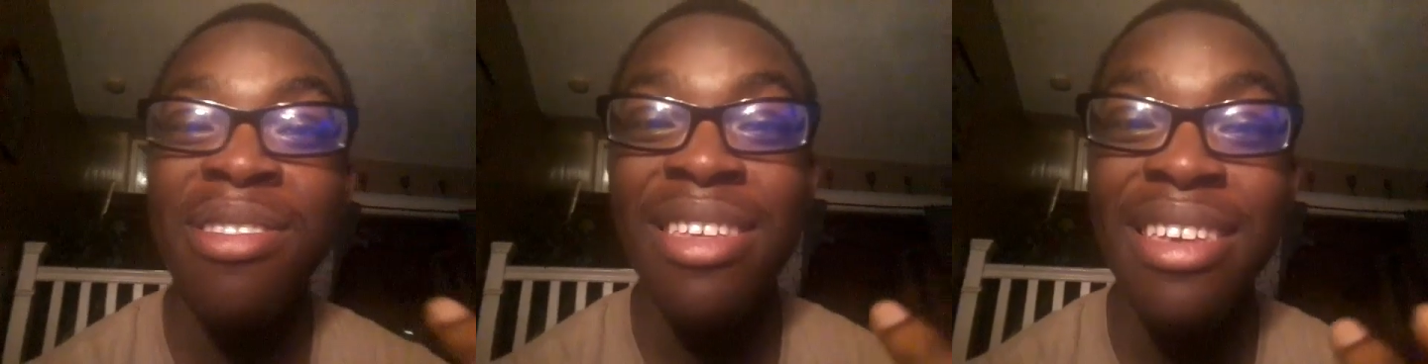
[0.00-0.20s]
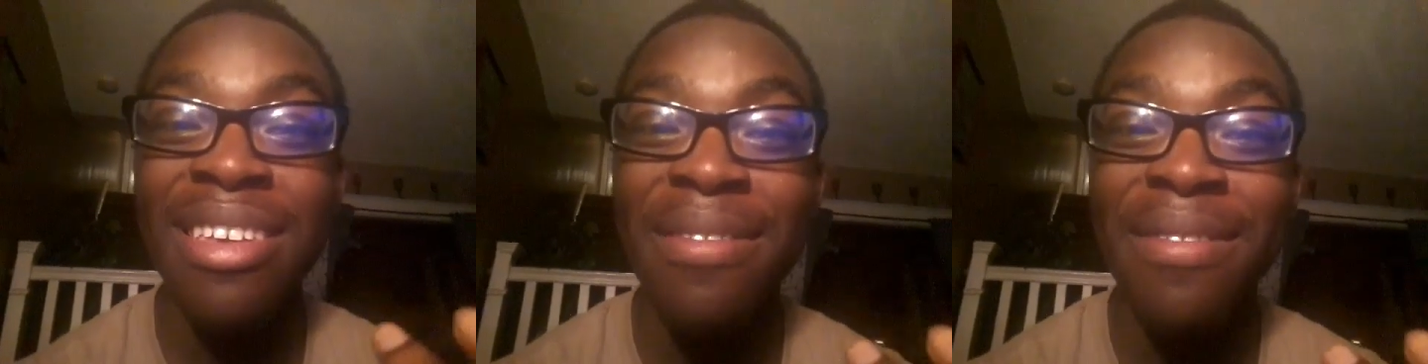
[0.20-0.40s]

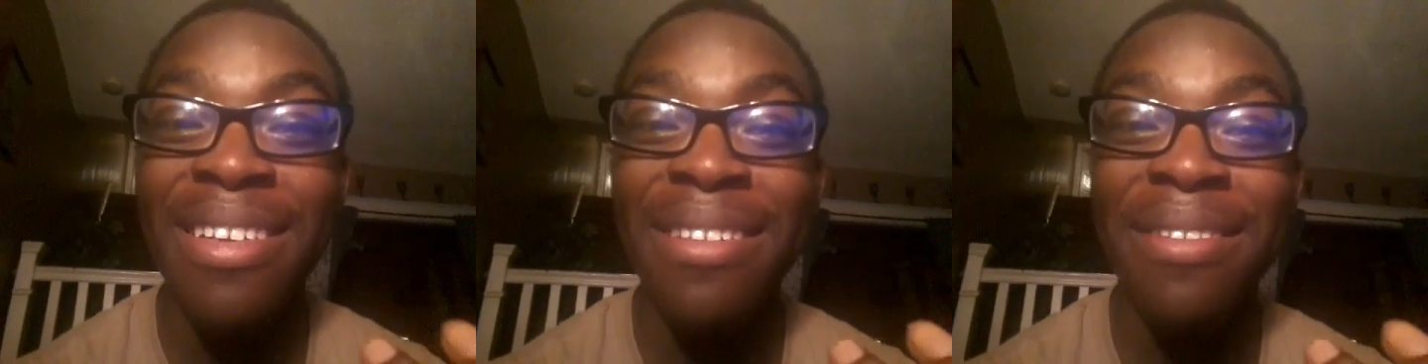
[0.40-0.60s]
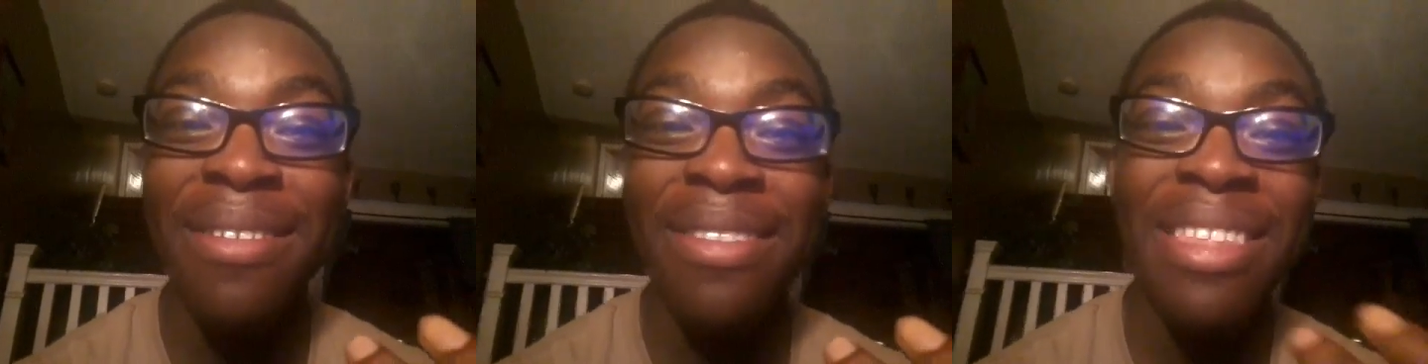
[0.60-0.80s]
thinking when
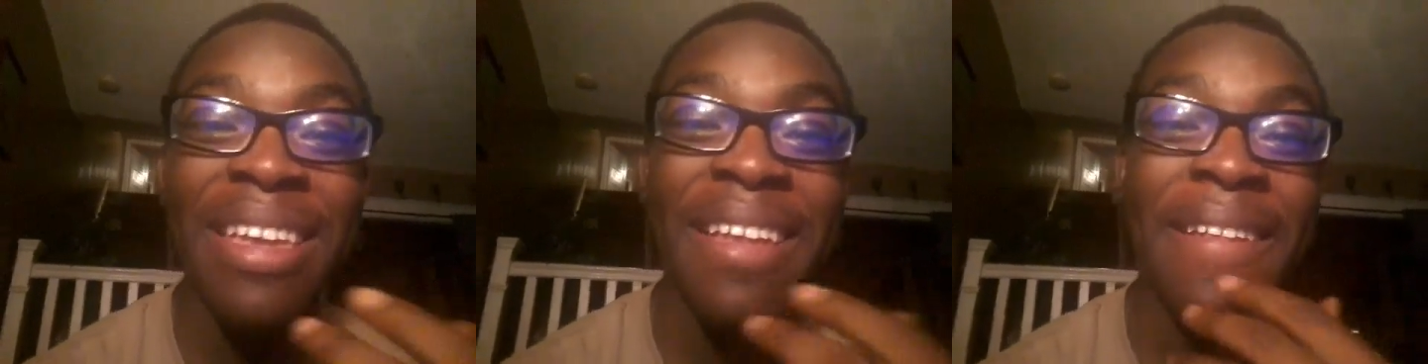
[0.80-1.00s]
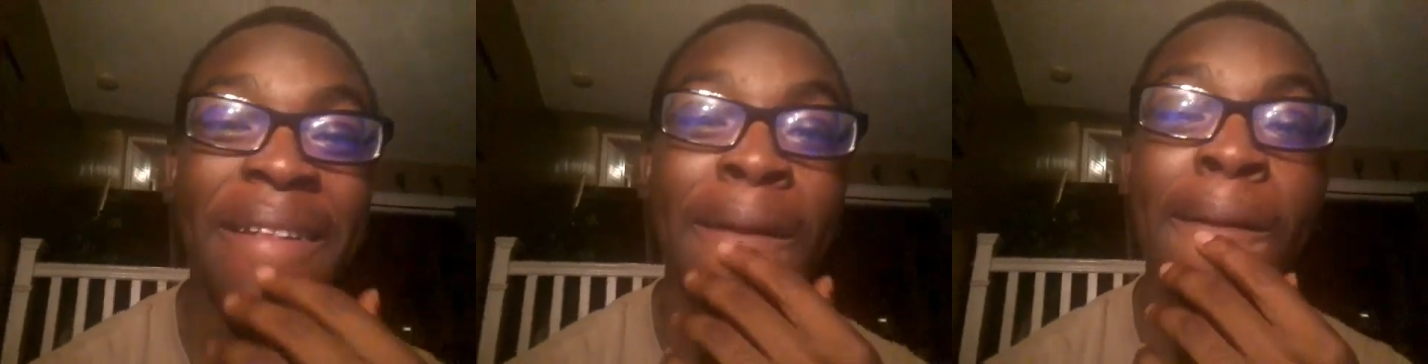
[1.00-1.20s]
I wrote
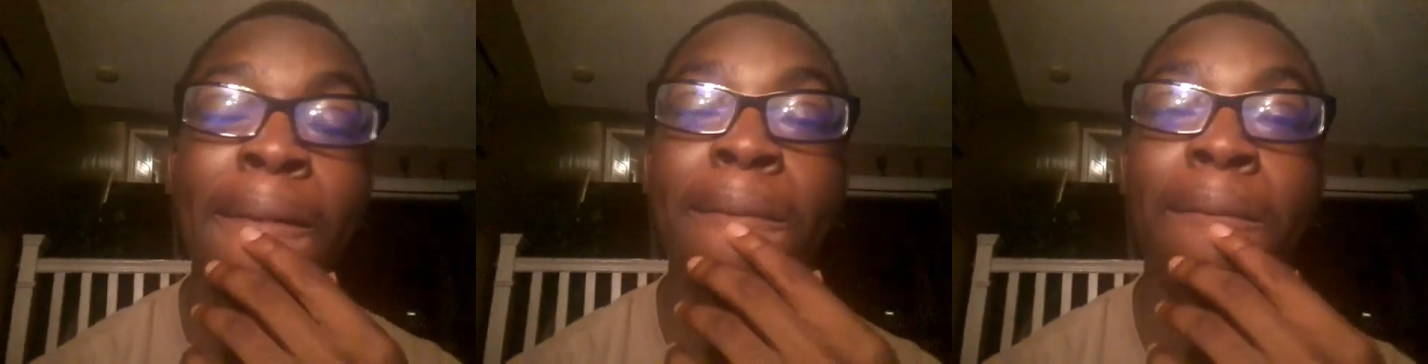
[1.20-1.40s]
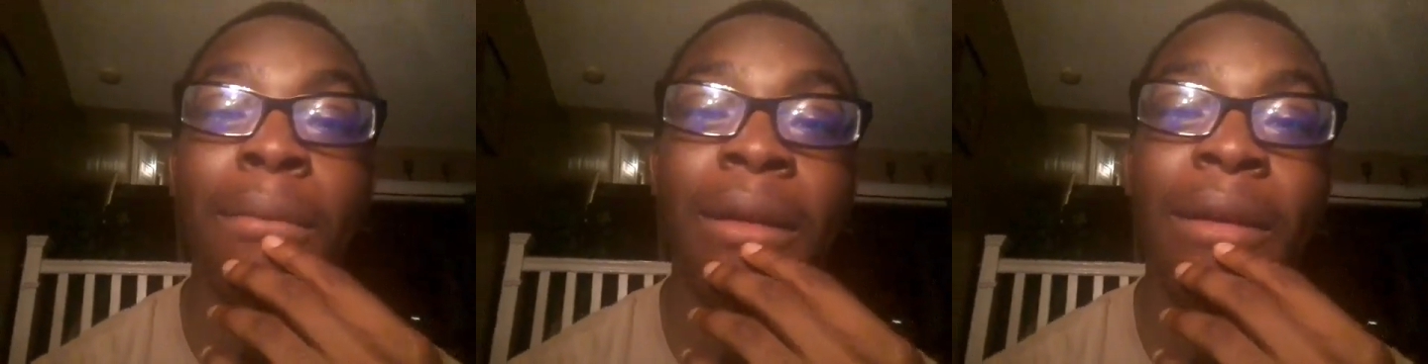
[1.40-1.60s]
that,
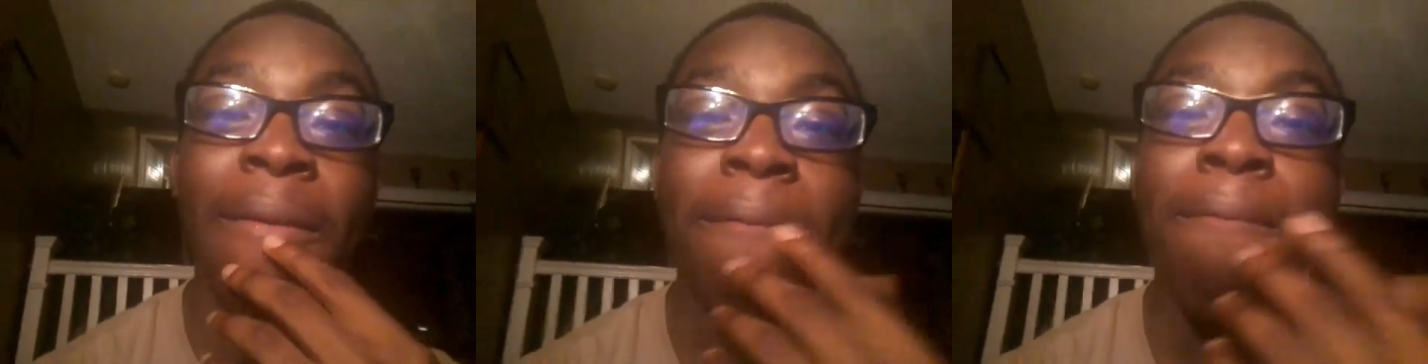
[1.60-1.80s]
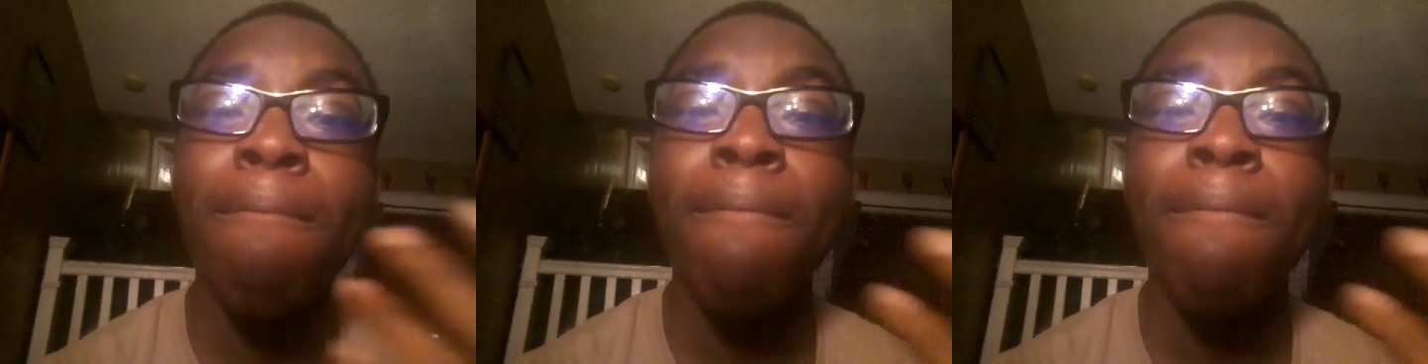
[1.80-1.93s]
but